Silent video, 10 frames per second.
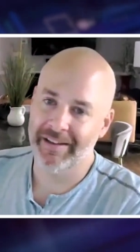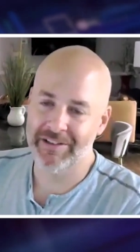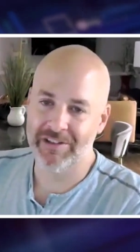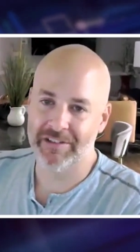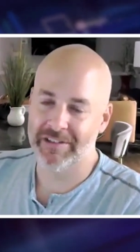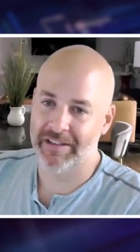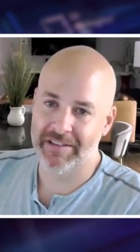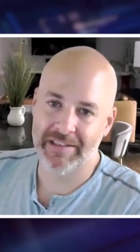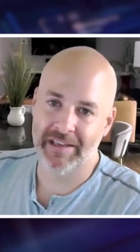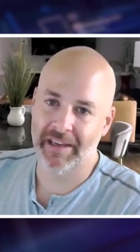it's just
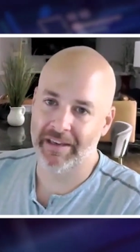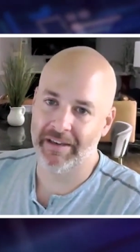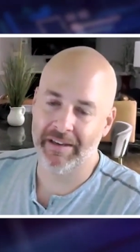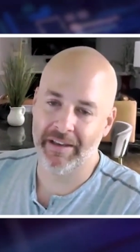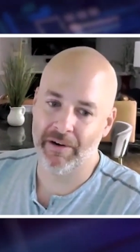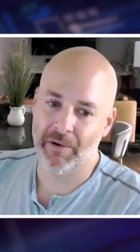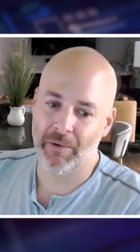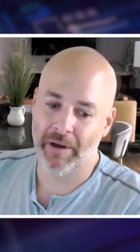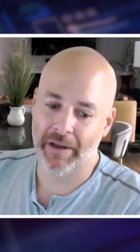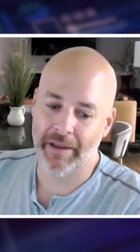insane, you
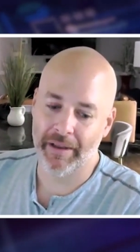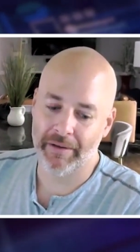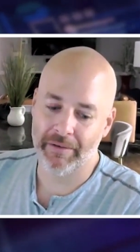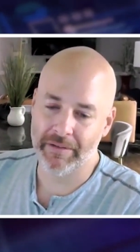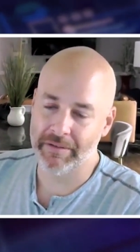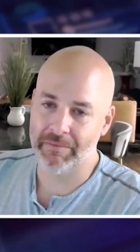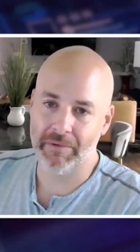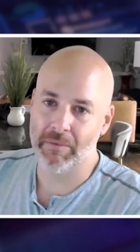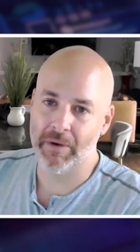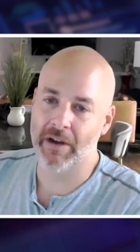know, uh,
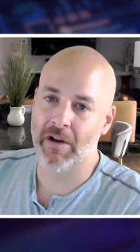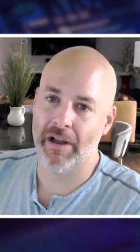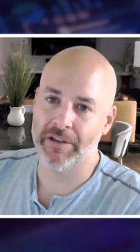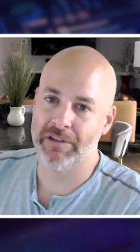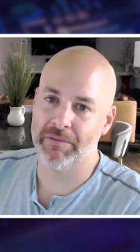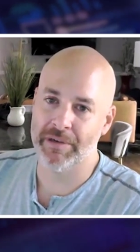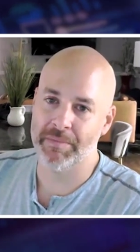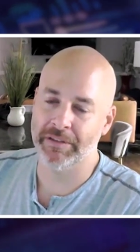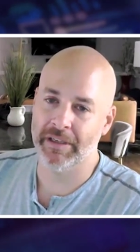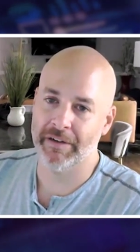what it costs to
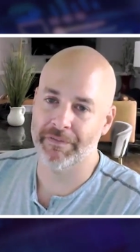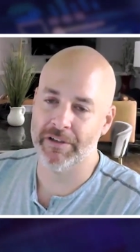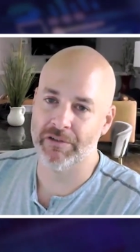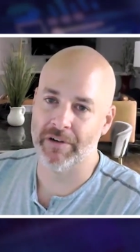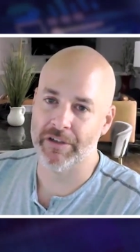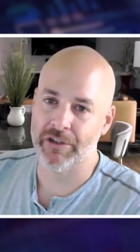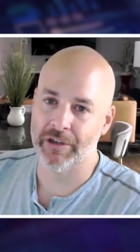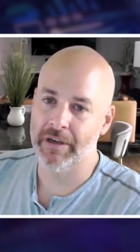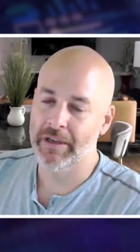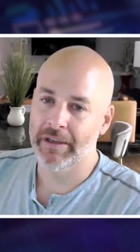rebuild an
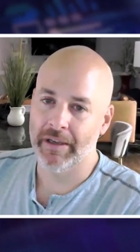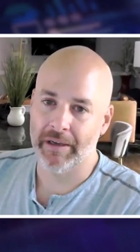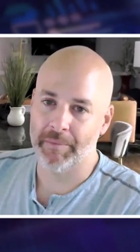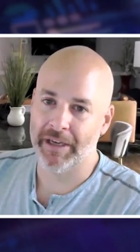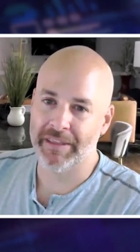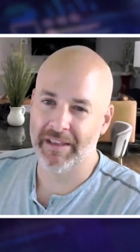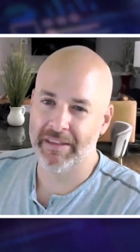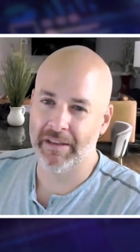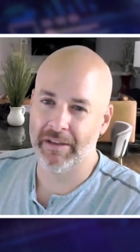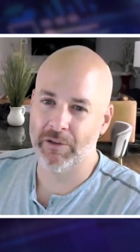infrastructure. Um, I
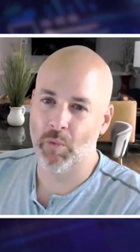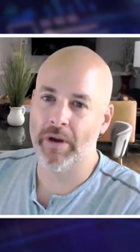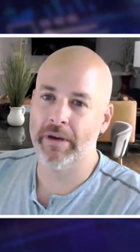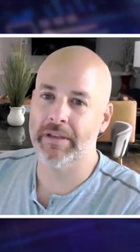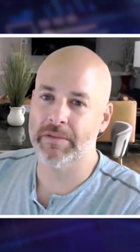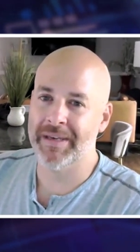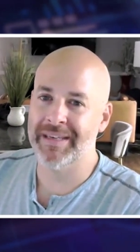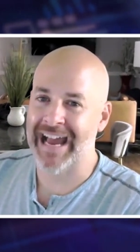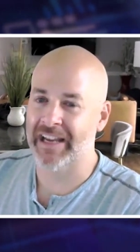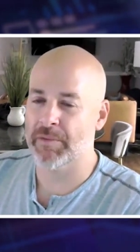think the the one that's
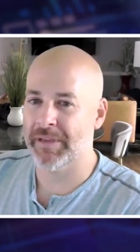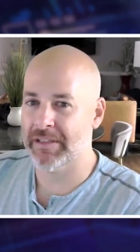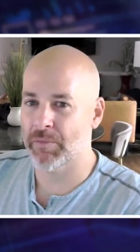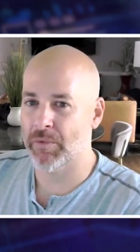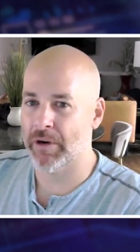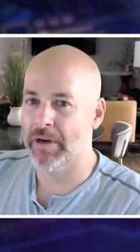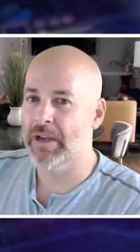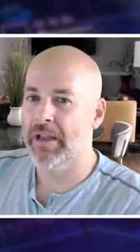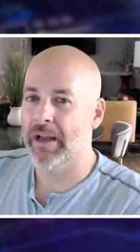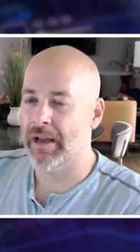been documented where
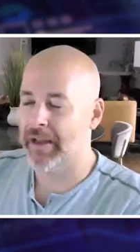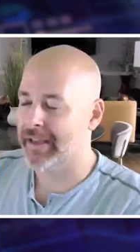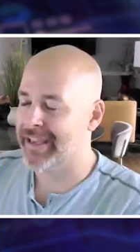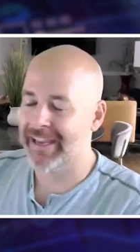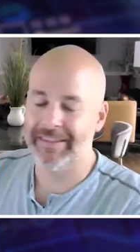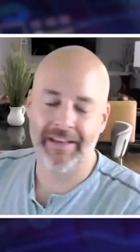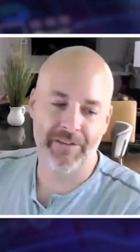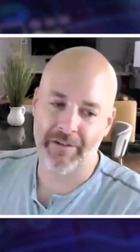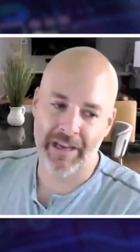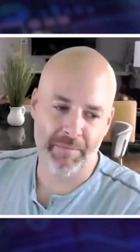uh, I can't think
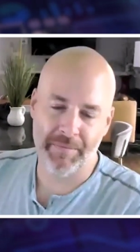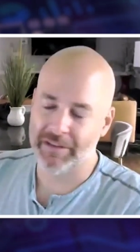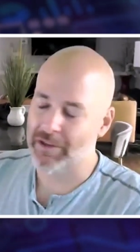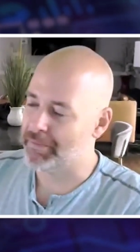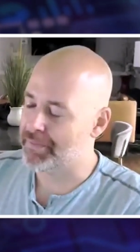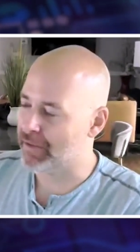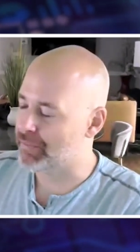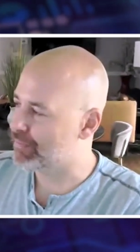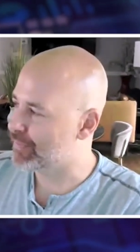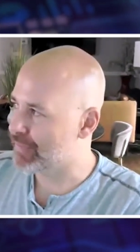of their name. It's a
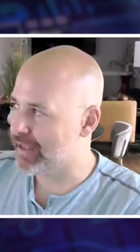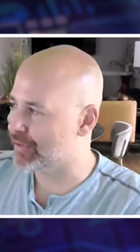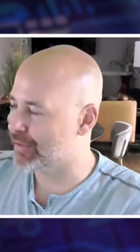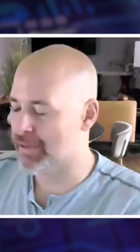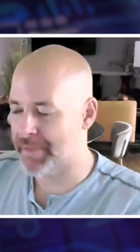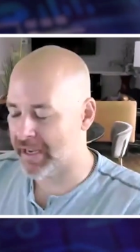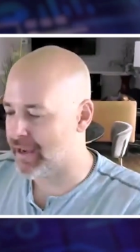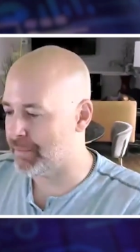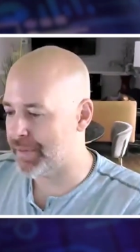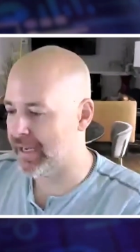big, it, was a big
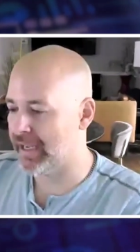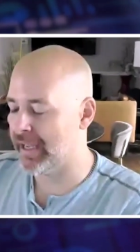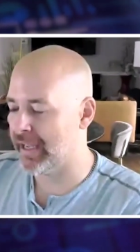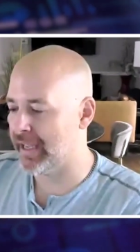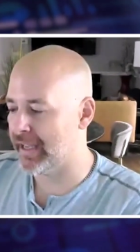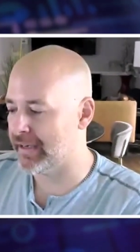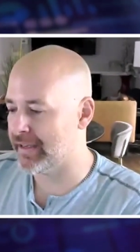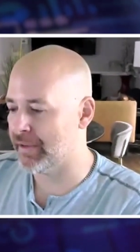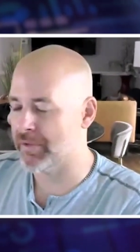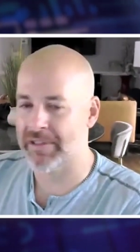company,
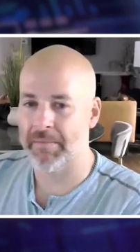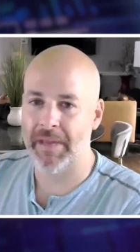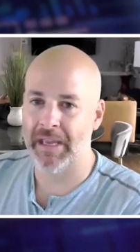and it was the